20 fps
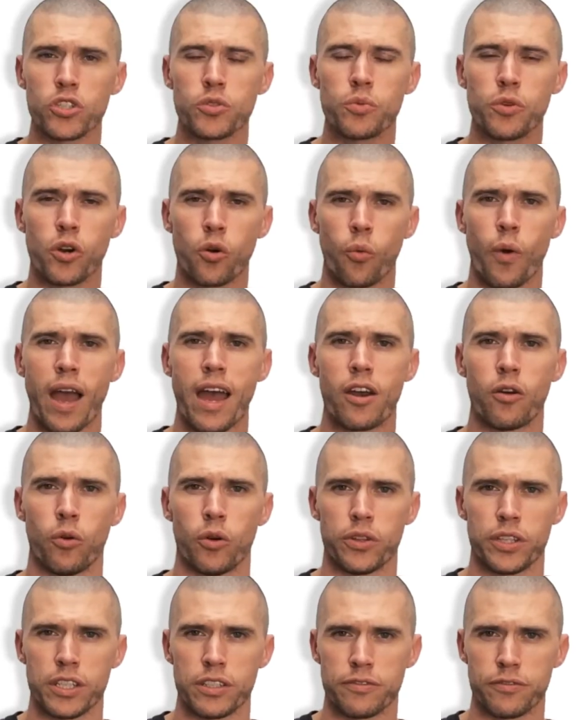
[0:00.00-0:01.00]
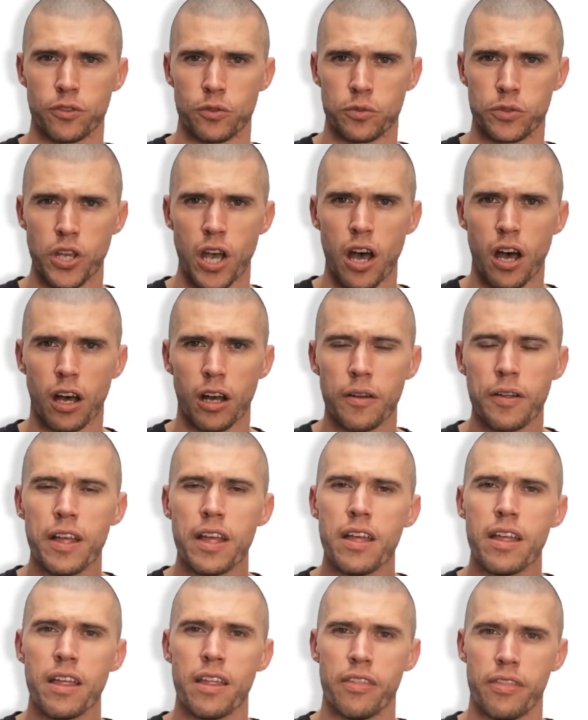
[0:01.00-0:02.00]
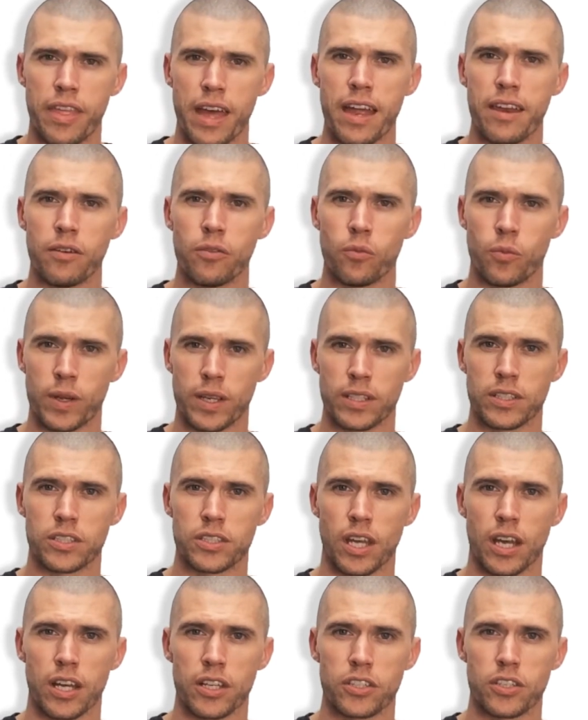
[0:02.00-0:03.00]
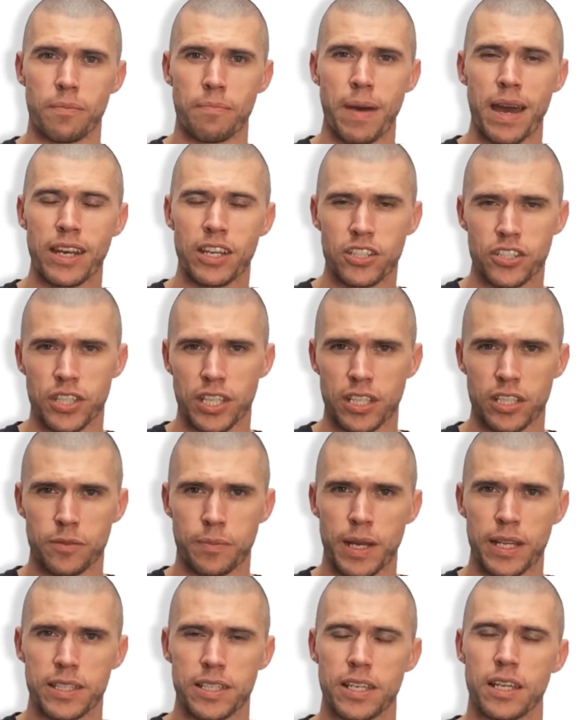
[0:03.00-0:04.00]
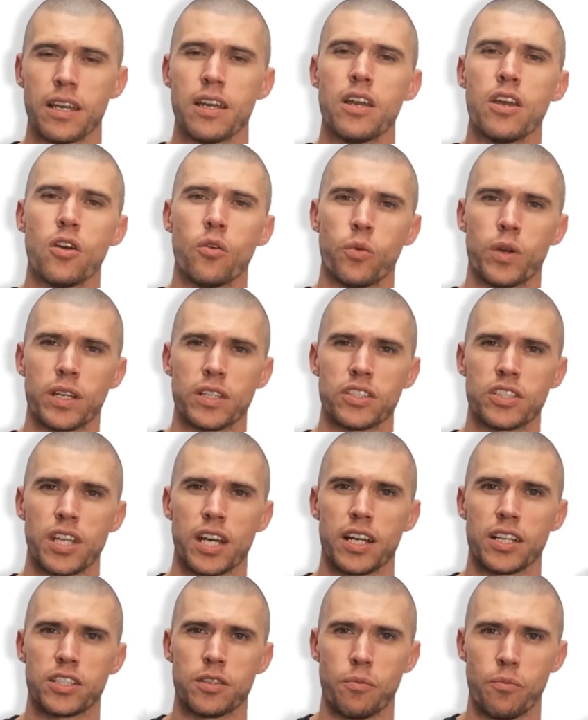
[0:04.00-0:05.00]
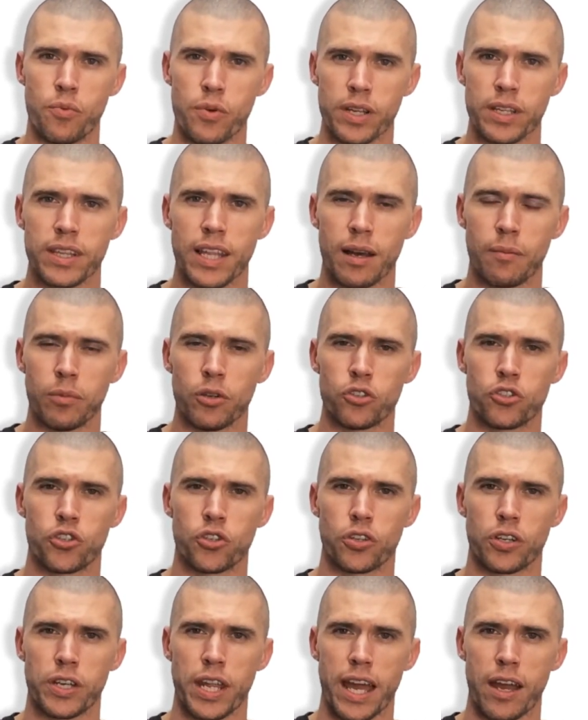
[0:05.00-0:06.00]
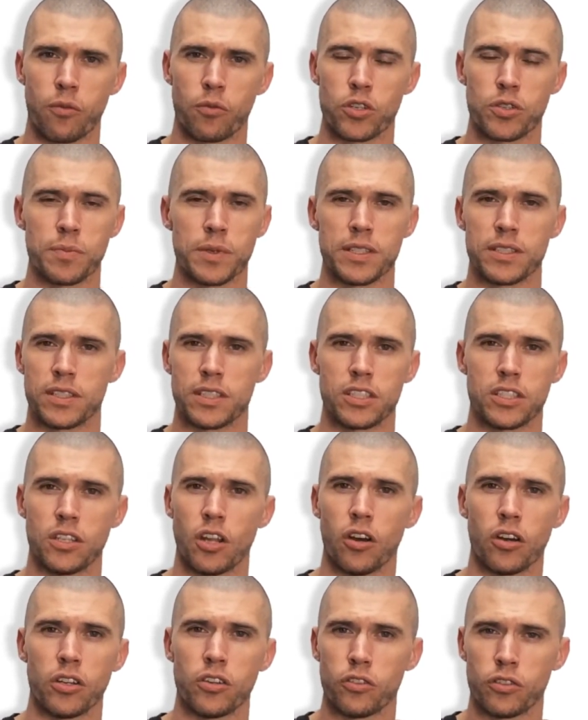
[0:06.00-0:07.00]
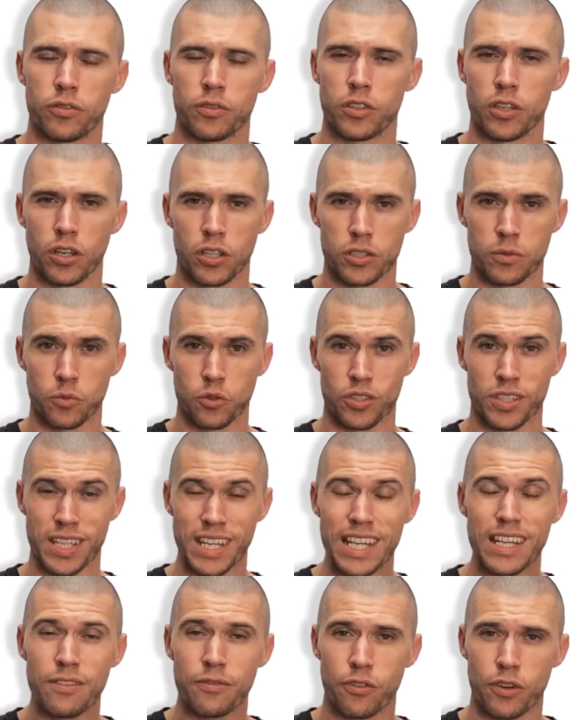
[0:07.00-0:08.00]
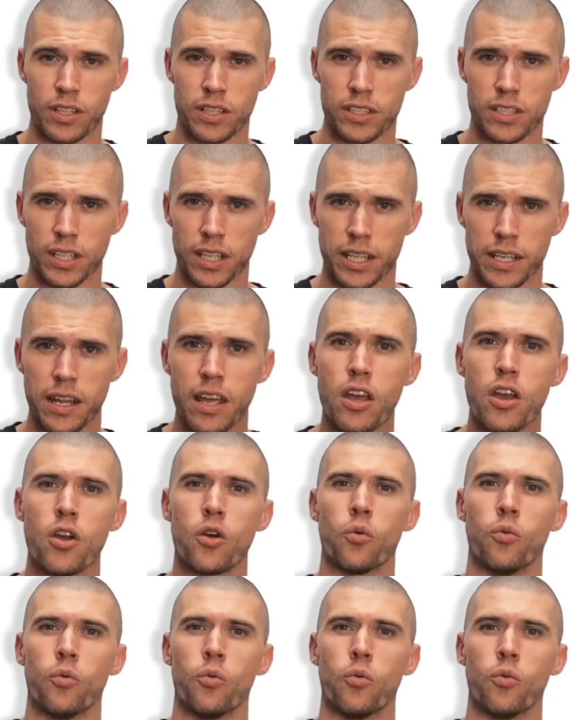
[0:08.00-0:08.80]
Once we're aware of what these foods are, then we can start to manage things better. We can start to bring that blood sugar down, which means there's not as much need for insulin,